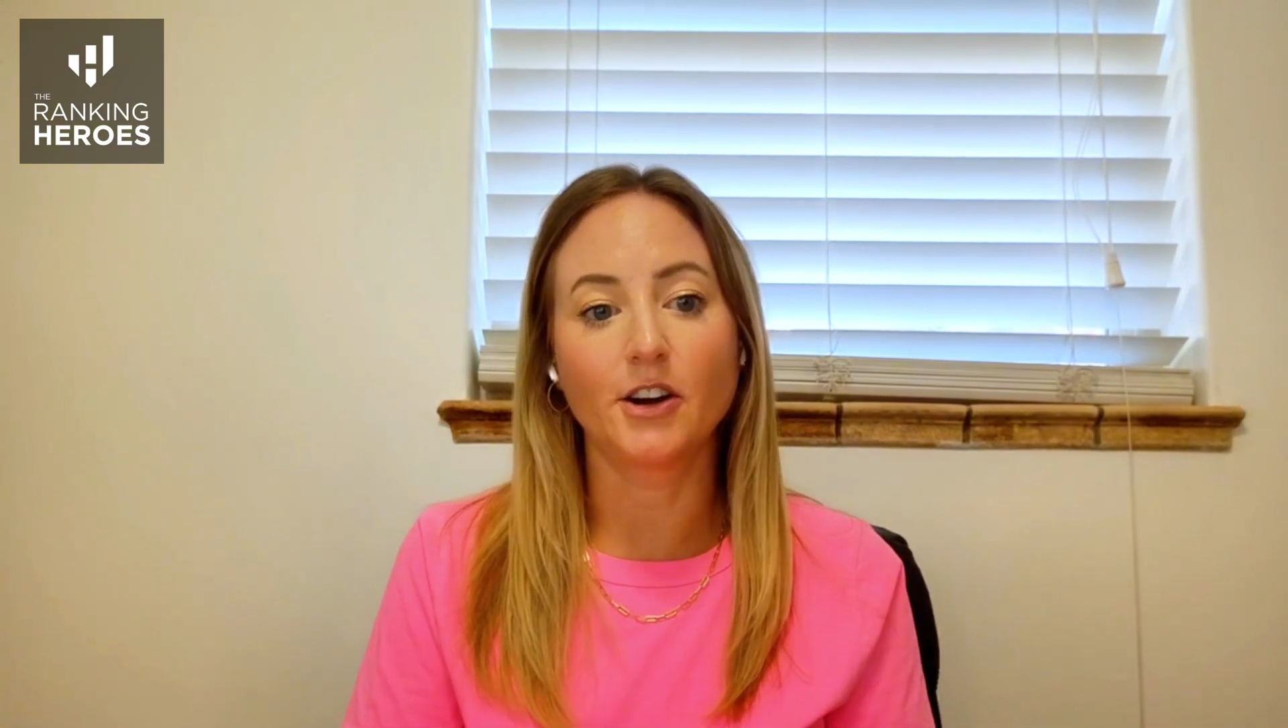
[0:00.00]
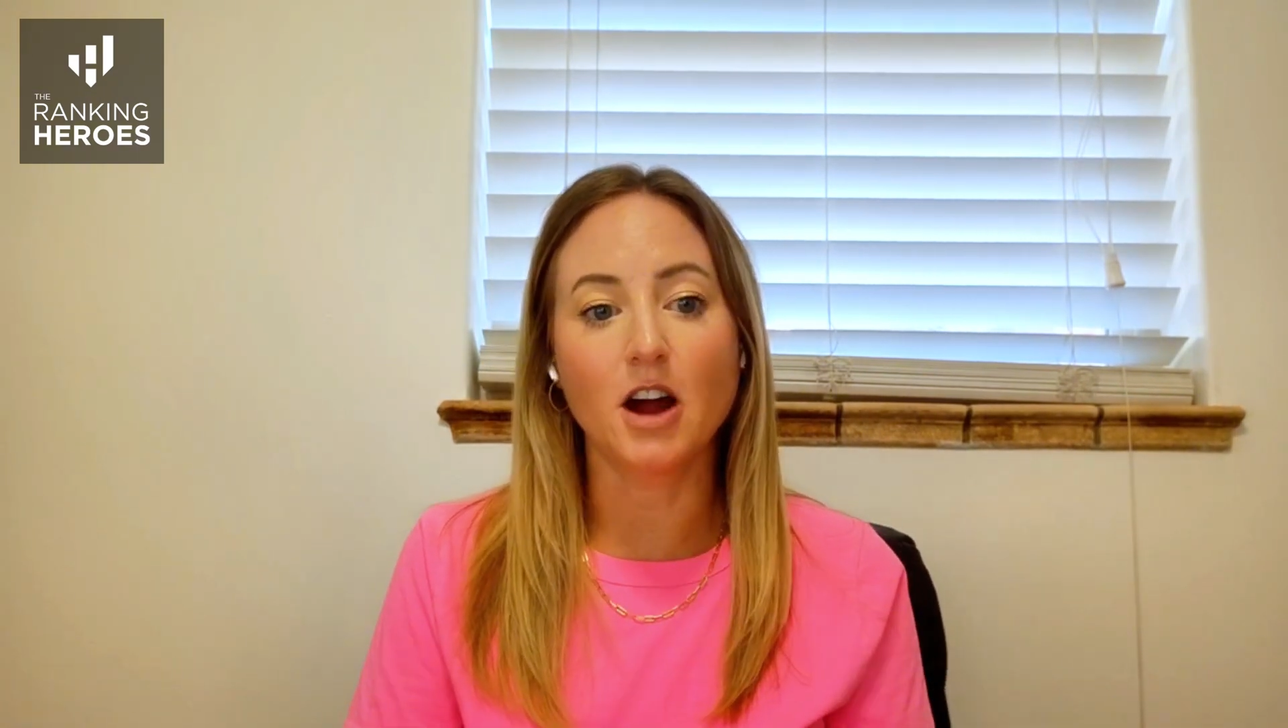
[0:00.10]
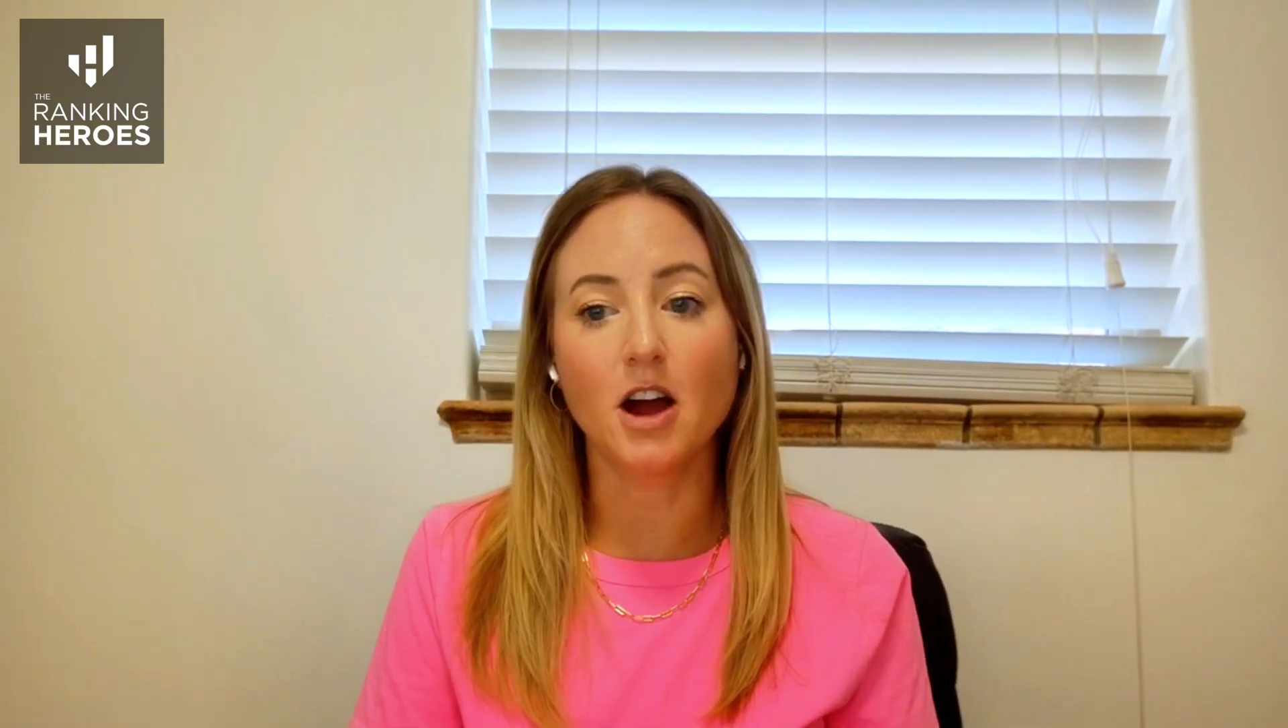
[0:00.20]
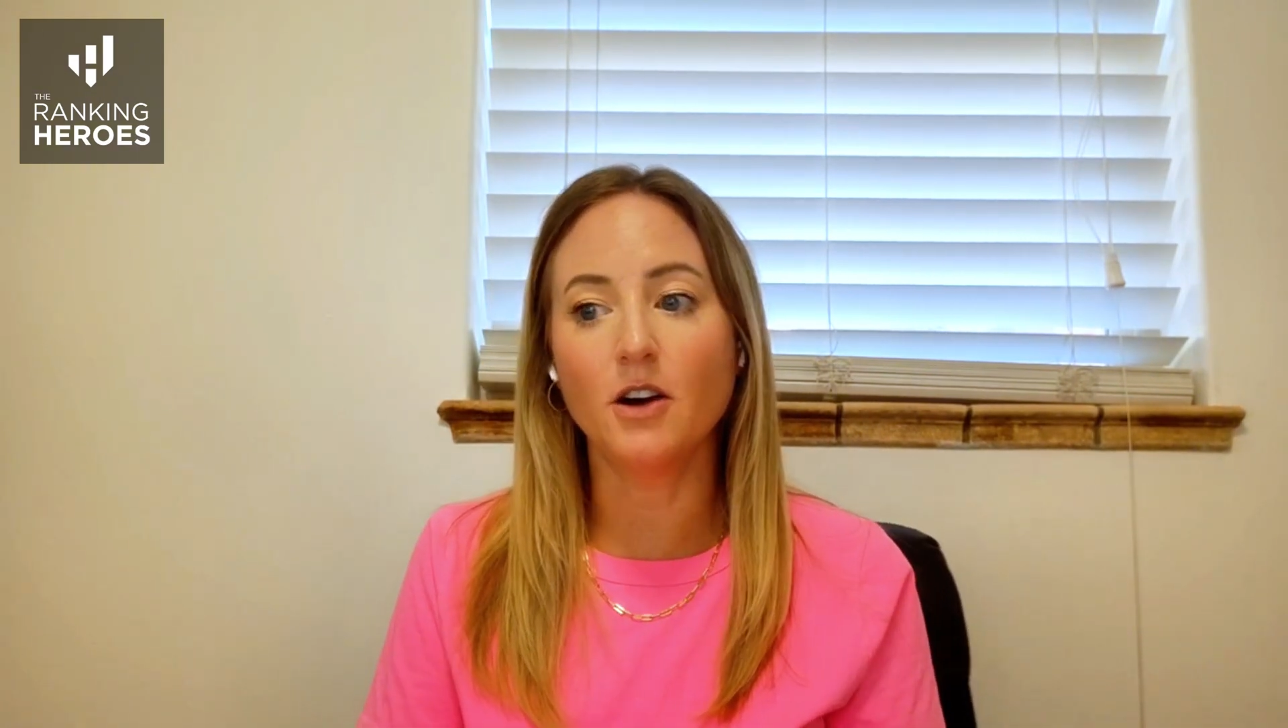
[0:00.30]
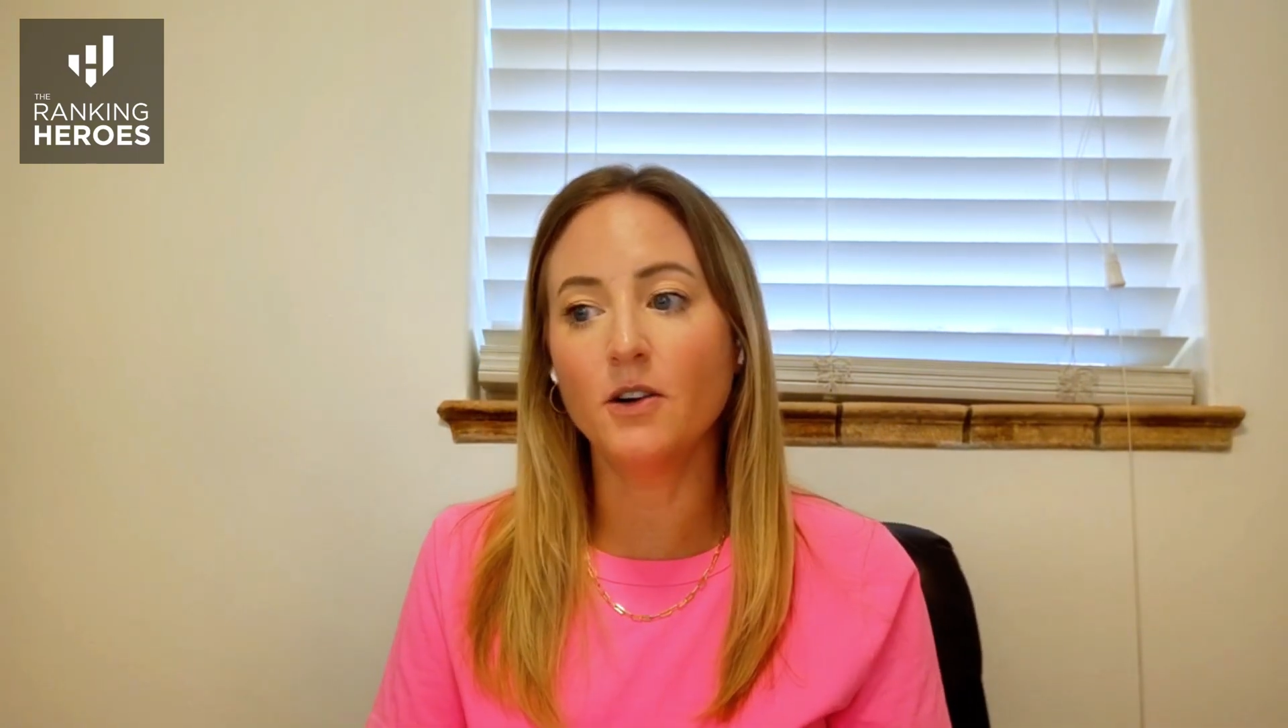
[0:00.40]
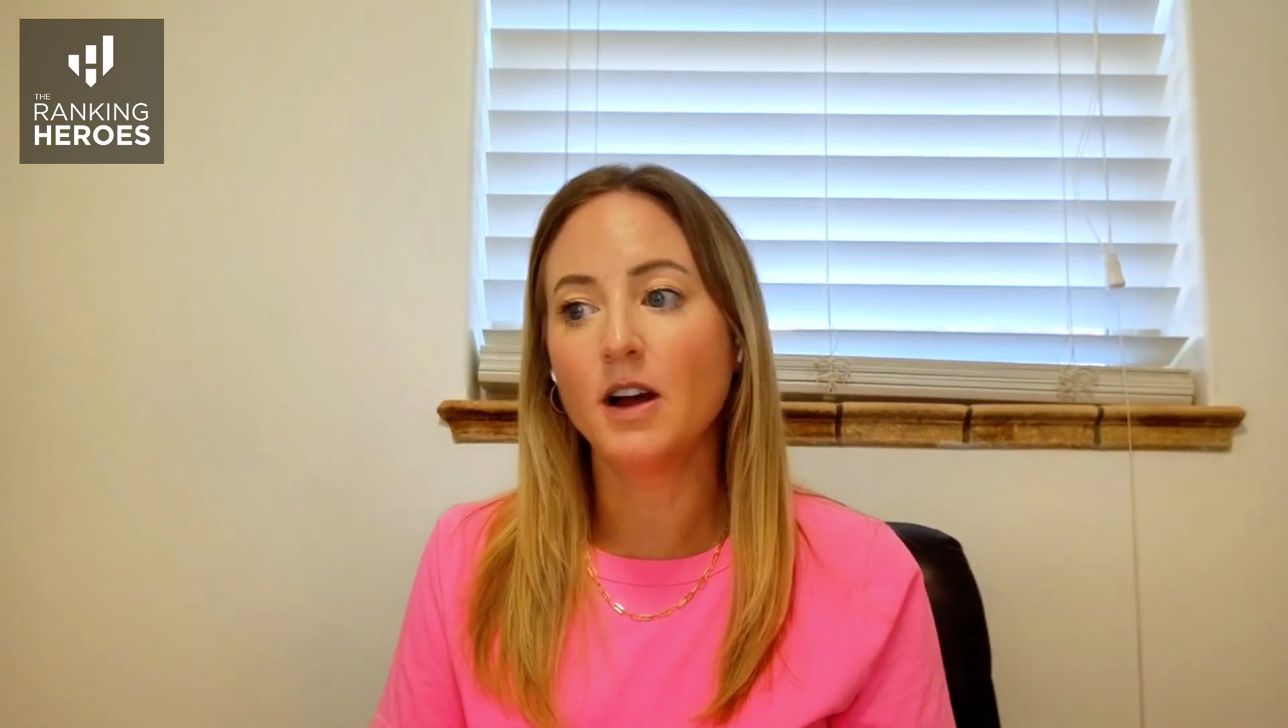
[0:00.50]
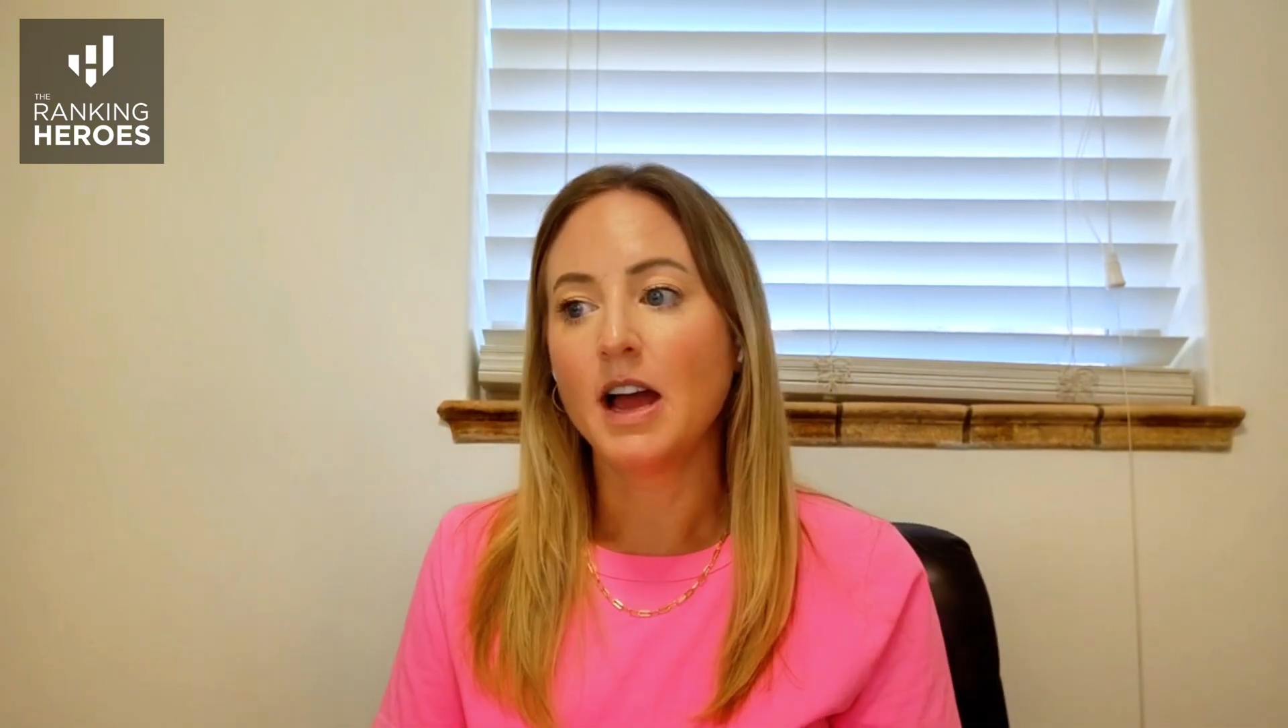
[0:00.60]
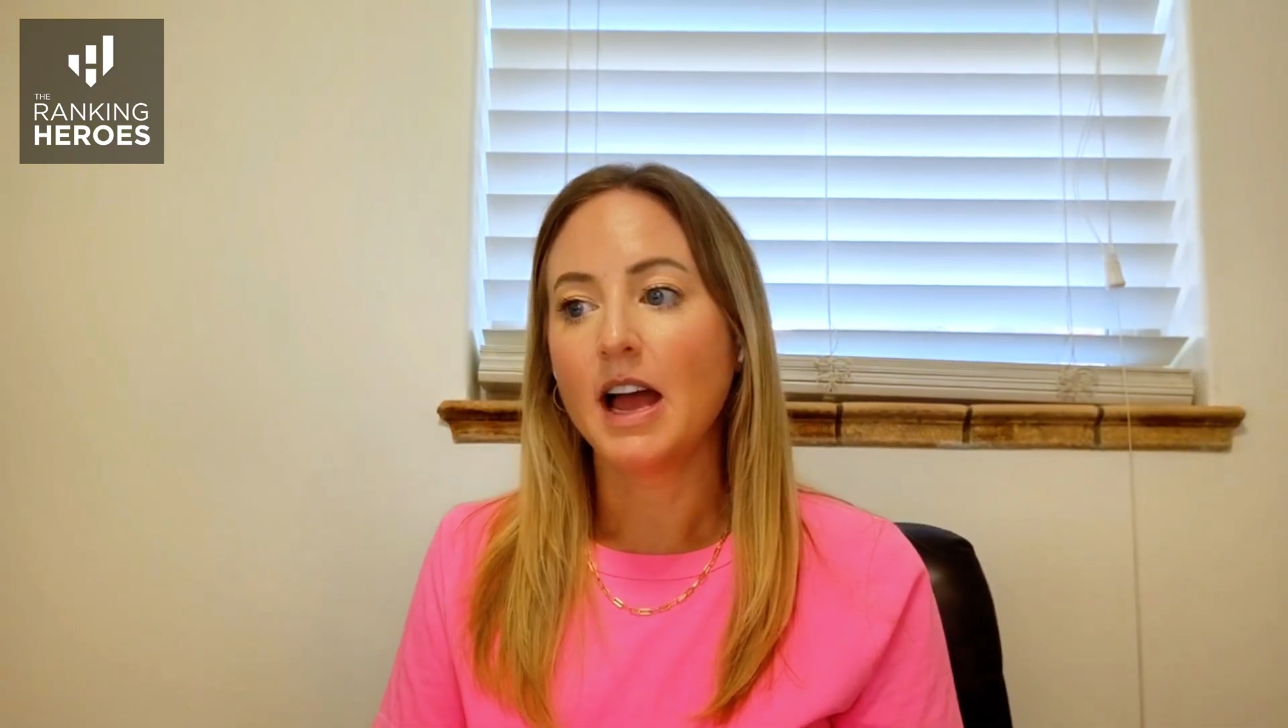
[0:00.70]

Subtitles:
grow.